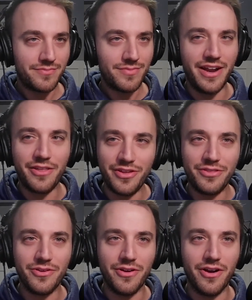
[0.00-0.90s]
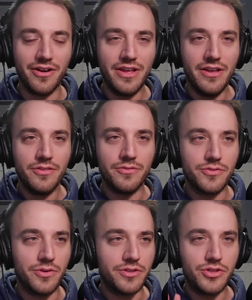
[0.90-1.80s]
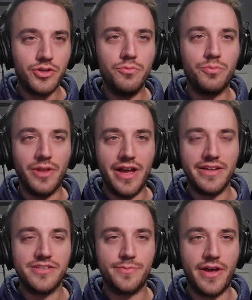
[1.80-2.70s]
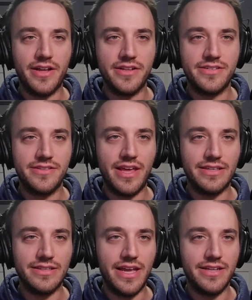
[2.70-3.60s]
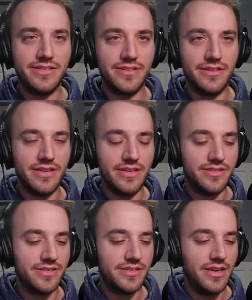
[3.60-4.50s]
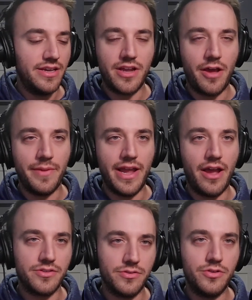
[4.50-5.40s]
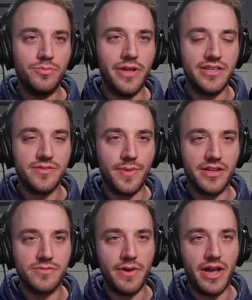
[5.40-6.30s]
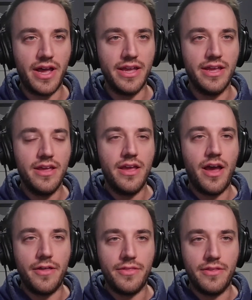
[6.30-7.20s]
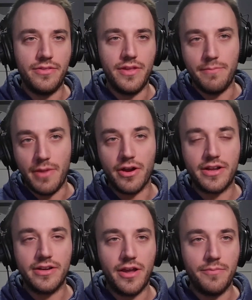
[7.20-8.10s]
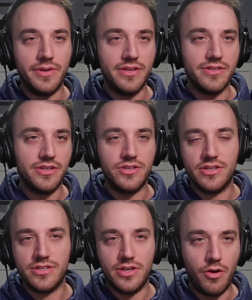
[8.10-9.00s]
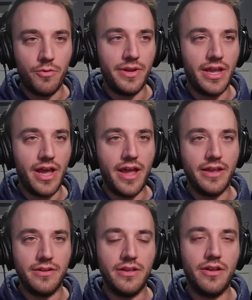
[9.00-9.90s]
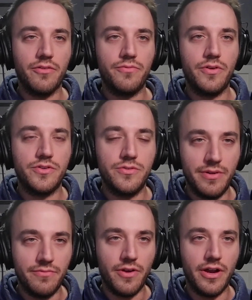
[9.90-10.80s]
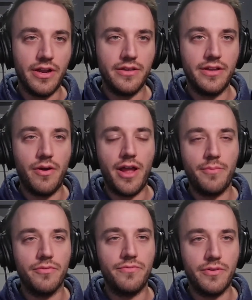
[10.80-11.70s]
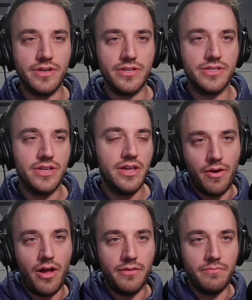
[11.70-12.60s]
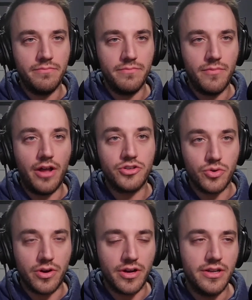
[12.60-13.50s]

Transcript: And I think there are sort of two blind spots that led to this coming out. So two blind spots by the American companies such as, OpenAI and other folks who've been very, hyper focused on onshore.